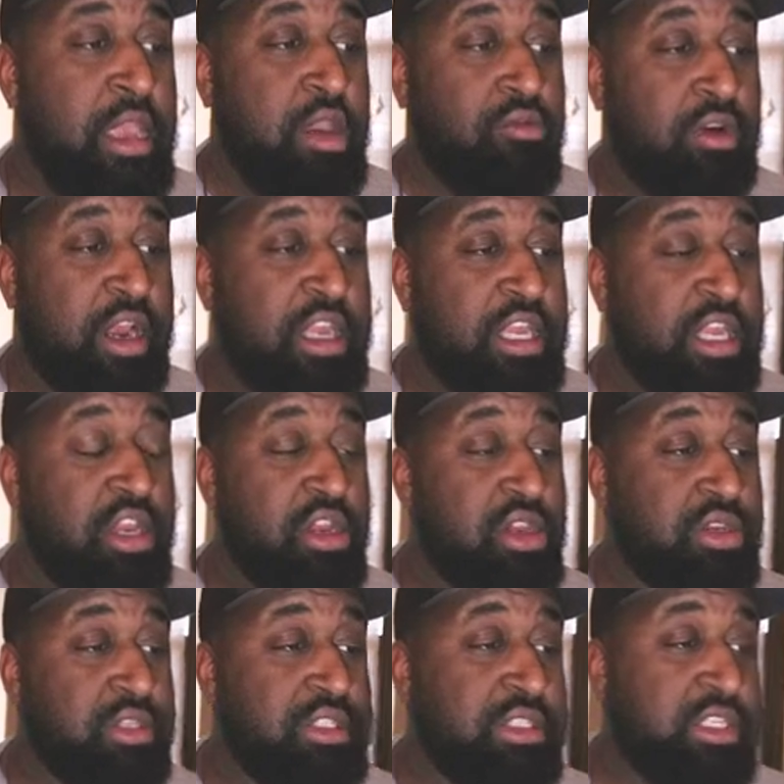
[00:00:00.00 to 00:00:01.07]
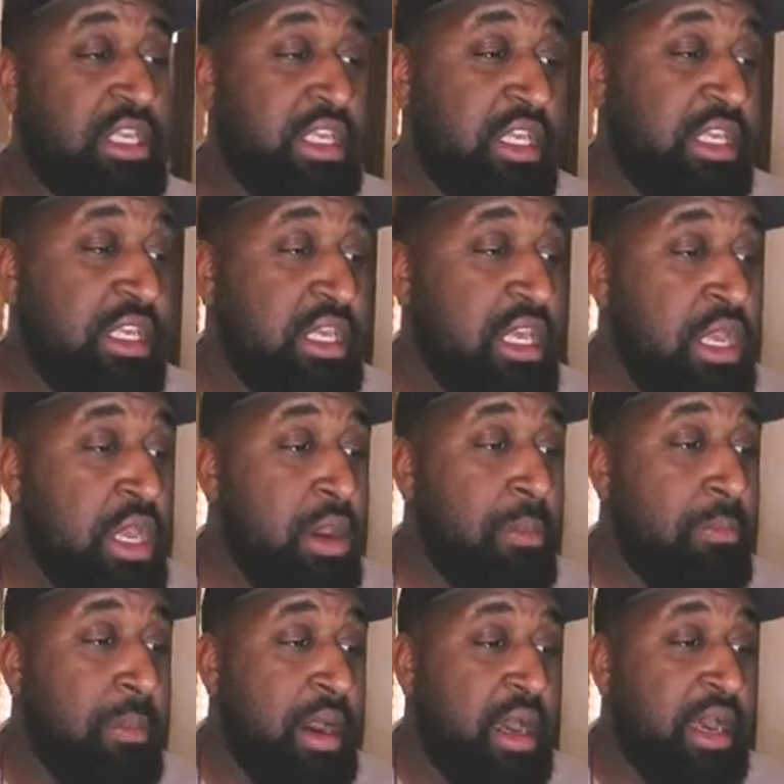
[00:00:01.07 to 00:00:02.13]
Right here, you're seeing
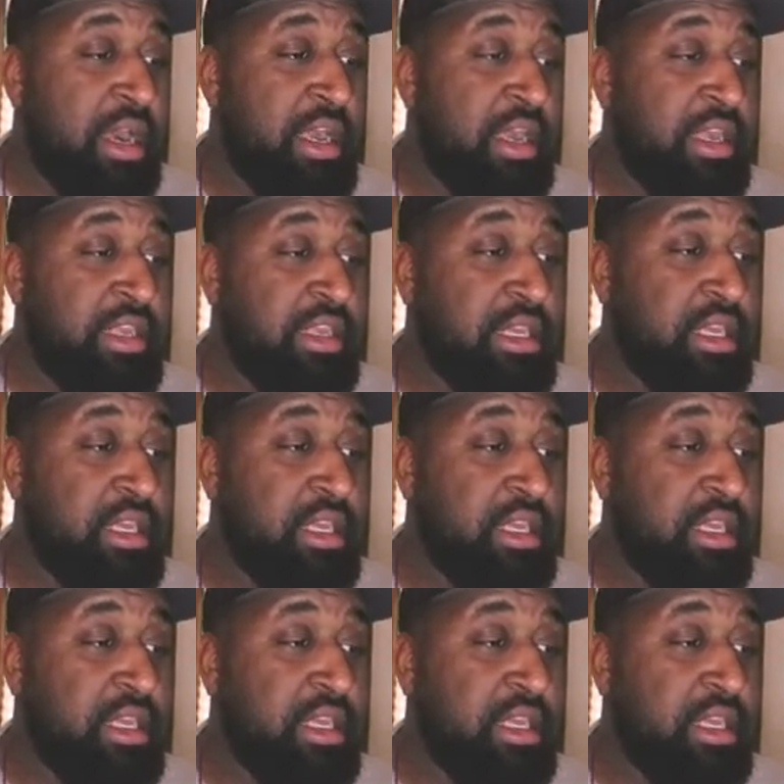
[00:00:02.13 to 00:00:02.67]
my